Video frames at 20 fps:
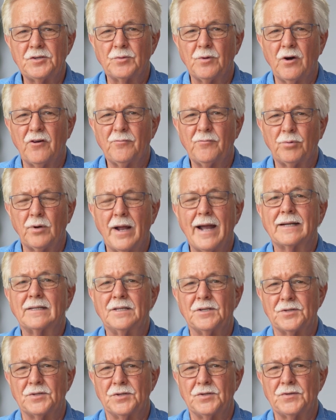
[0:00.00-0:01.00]
12
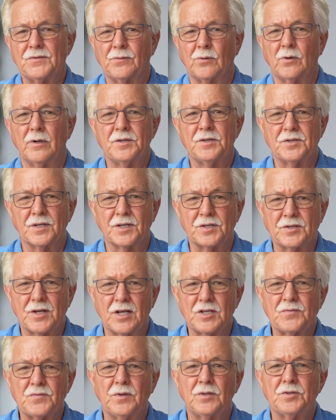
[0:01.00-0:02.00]
practices for a
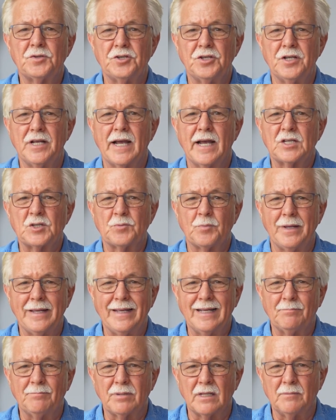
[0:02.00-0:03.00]
successful
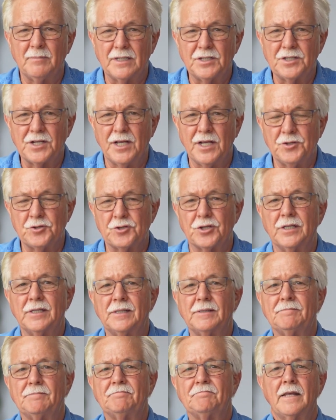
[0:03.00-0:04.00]
GxP implementation.
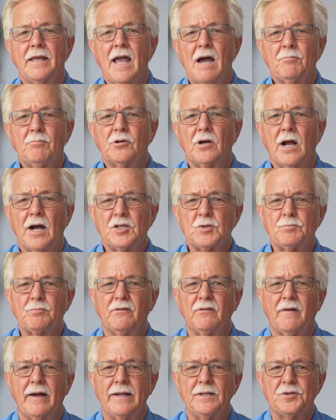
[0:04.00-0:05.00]
GapCross
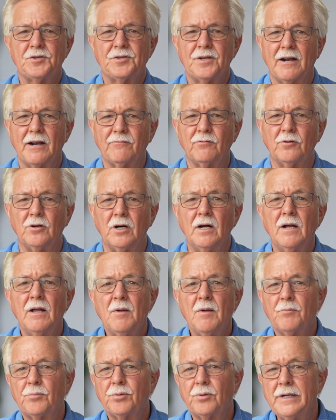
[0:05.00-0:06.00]
provides several
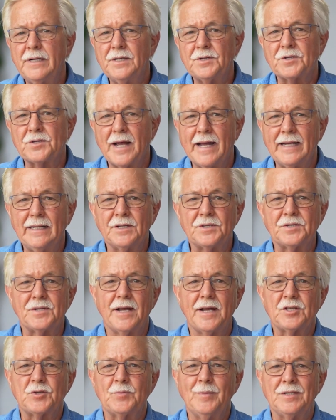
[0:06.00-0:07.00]
pre-designed
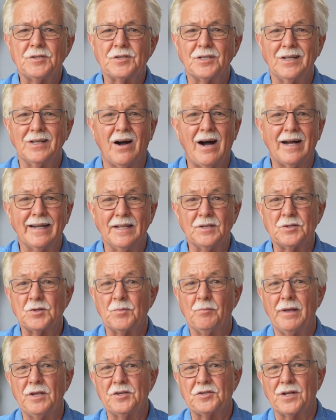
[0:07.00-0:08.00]
assessments and audits
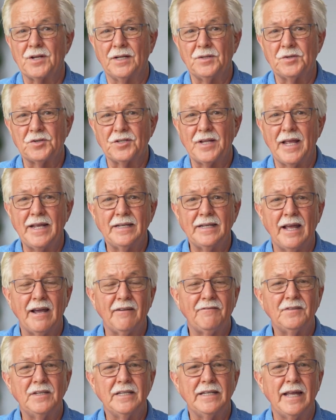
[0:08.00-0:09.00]
based on state
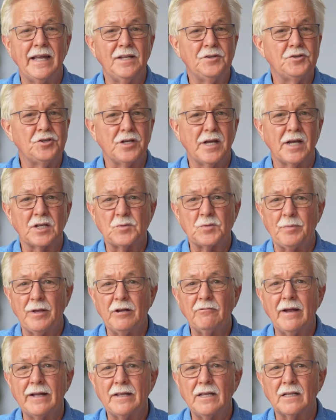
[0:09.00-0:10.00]
FDA GxP
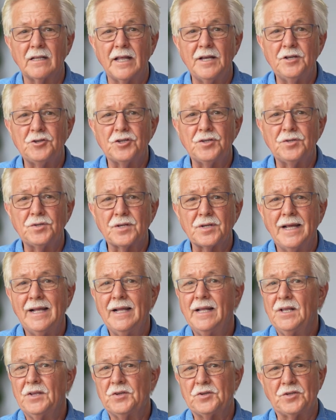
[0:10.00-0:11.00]
regulations,
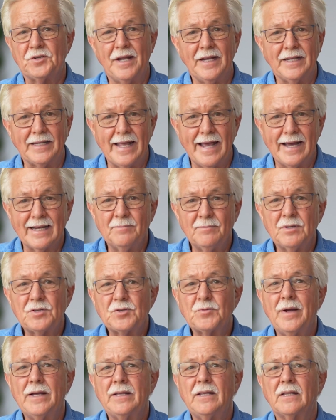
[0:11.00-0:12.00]
state
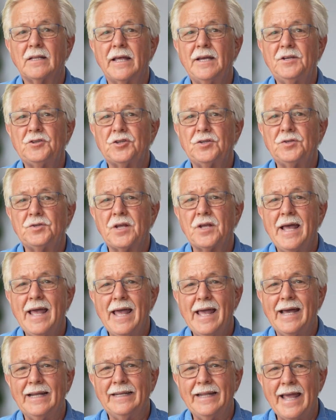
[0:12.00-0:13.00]
cannabis regulations,
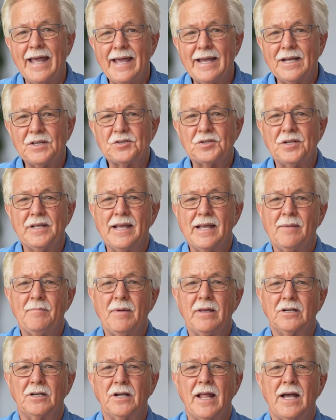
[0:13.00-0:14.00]
and ASTM
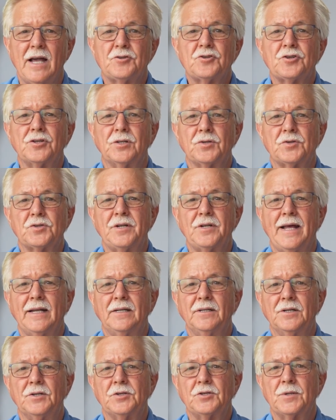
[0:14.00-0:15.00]
international
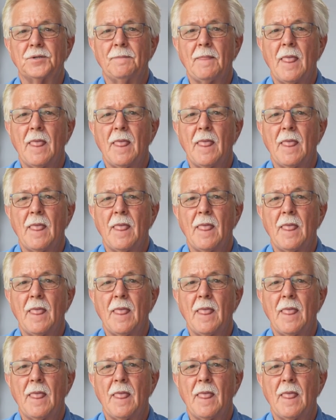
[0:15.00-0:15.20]
standards.